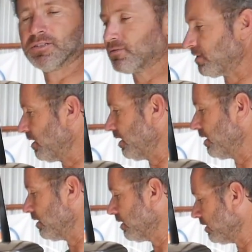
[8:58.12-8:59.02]
for
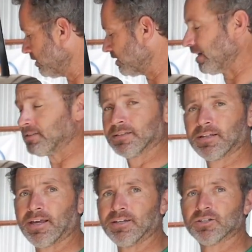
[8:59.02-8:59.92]
the sides of the
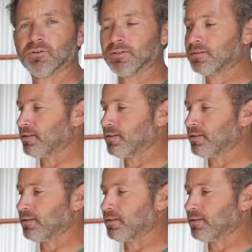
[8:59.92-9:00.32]
cage going to